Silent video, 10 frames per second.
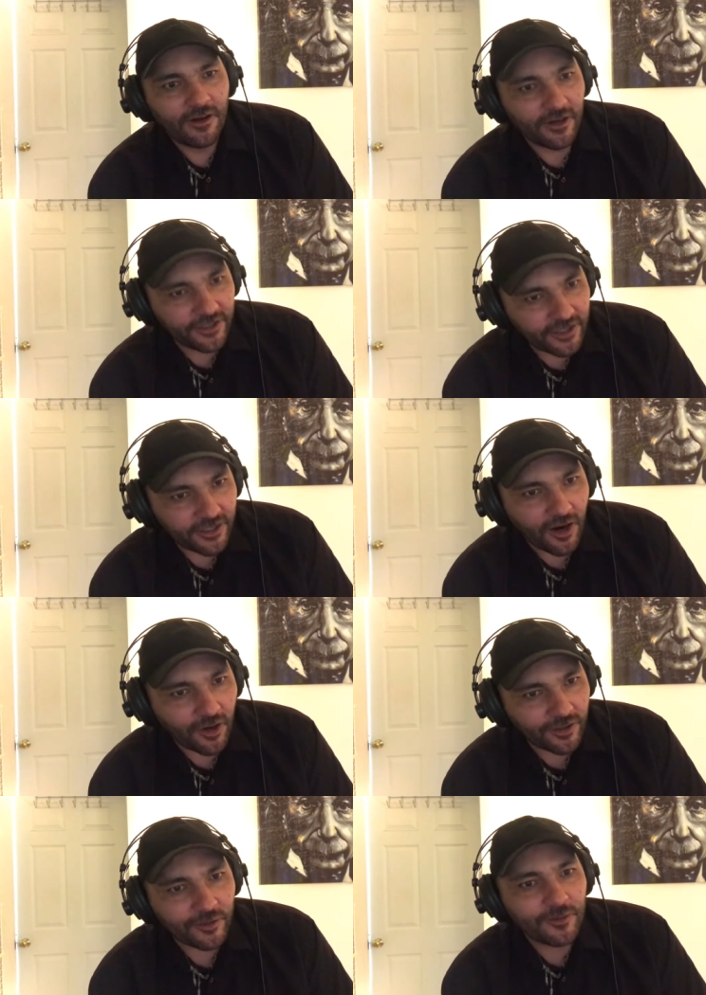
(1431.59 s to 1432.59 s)
Are you going to
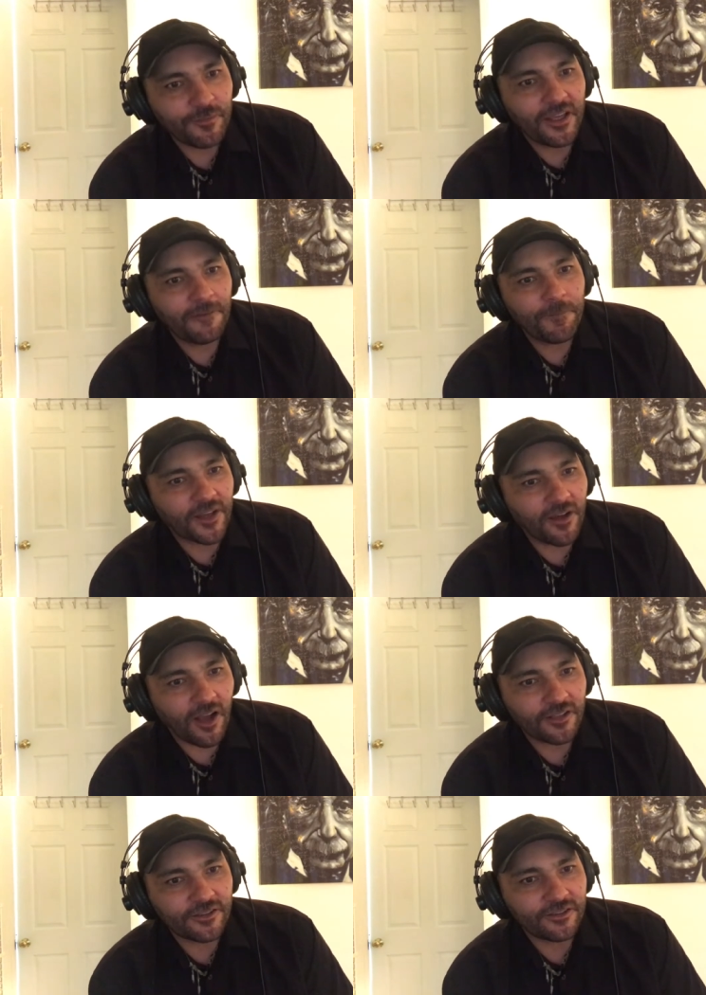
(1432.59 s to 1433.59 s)
argue with me that
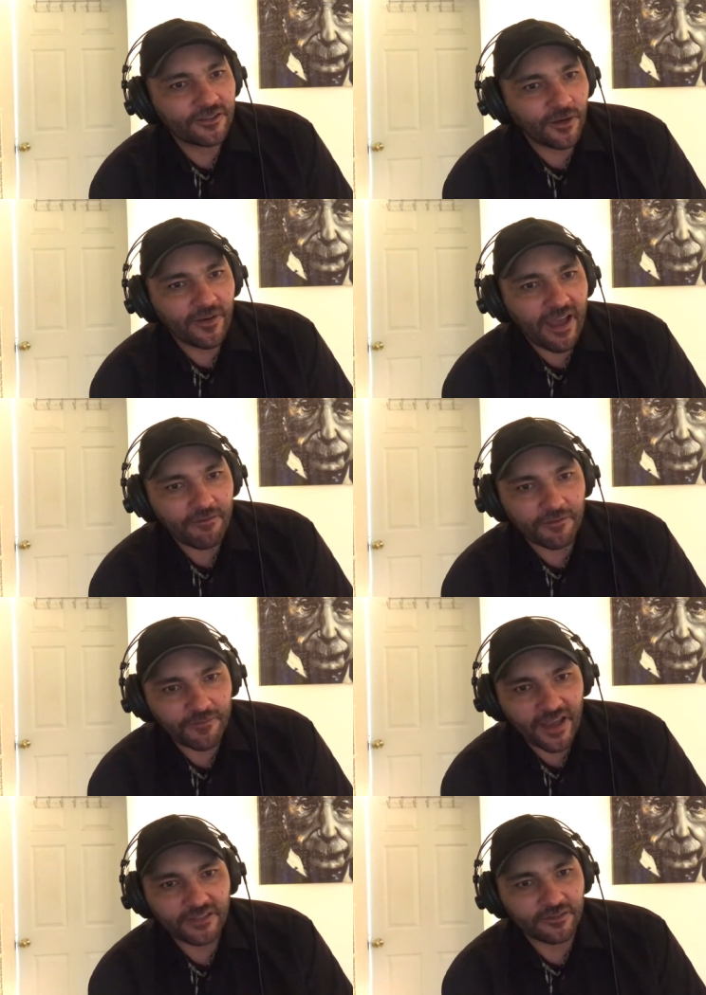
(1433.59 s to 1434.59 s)
causes don't have
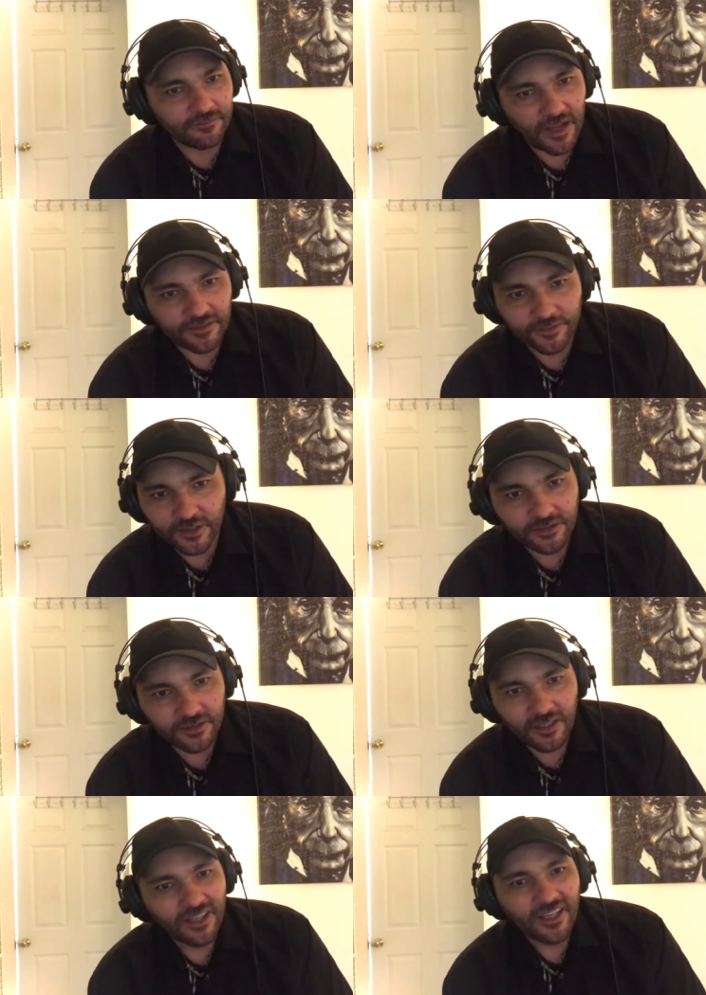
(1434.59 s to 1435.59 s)
effects and vice versa?